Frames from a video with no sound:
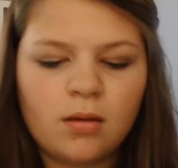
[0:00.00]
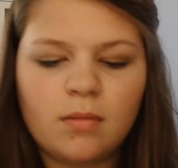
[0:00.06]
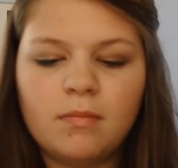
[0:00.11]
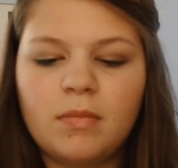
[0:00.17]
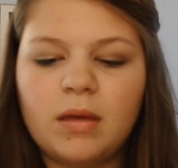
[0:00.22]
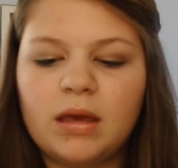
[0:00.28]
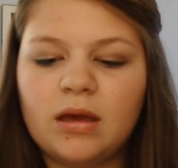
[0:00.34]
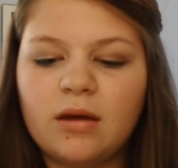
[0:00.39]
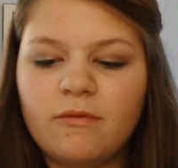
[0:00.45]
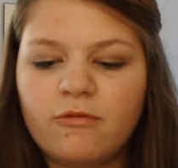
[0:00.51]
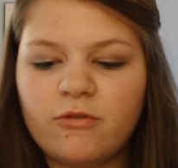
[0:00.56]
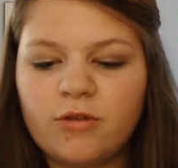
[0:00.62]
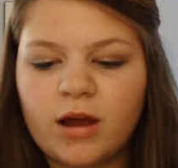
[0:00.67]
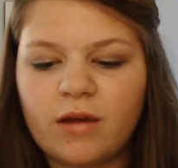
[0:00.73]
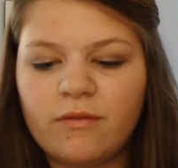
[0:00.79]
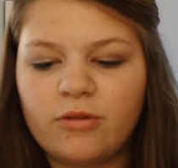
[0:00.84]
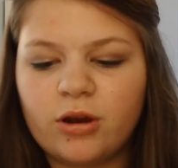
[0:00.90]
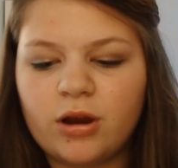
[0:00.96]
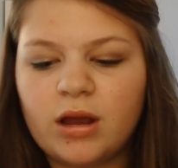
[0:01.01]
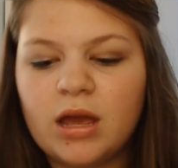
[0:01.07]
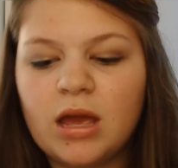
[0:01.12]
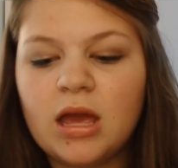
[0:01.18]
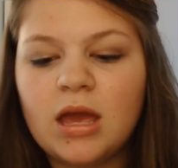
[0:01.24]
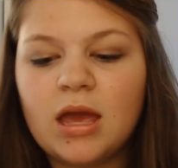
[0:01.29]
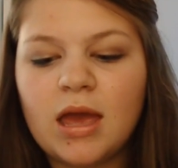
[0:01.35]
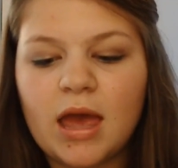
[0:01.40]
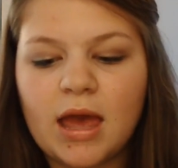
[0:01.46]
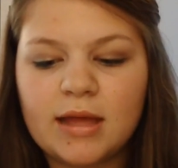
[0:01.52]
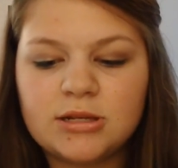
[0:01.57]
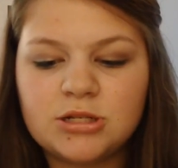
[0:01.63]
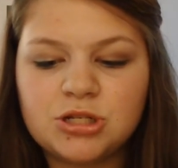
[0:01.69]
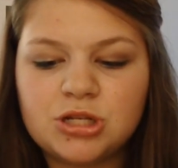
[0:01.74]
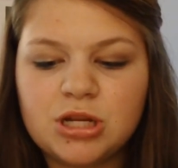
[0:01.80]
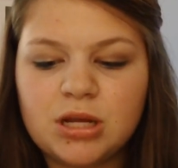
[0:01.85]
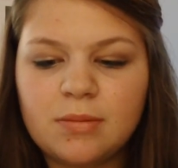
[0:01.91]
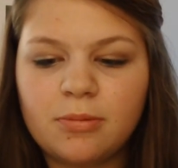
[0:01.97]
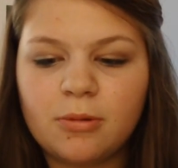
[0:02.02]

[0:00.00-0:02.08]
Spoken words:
Makeup Forever HD